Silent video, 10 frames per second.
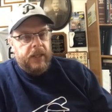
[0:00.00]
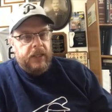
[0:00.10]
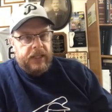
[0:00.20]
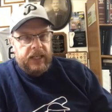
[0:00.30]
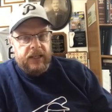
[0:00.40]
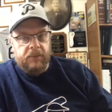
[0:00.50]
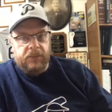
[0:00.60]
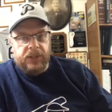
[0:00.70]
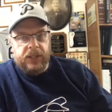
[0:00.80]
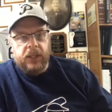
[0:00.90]

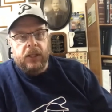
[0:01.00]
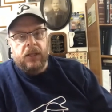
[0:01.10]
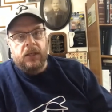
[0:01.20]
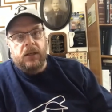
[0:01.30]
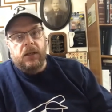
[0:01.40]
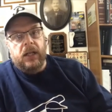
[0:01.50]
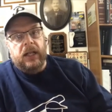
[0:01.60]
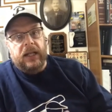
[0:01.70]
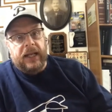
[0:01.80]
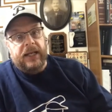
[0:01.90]
Teams
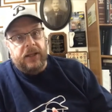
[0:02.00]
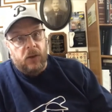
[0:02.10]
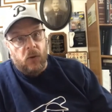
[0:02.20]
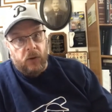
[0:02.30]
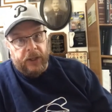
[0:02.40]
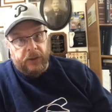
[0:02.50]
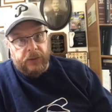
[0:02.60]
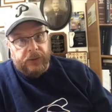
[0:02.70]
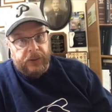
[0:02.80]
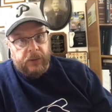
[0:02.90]
like the
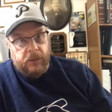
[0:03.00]
Orioles.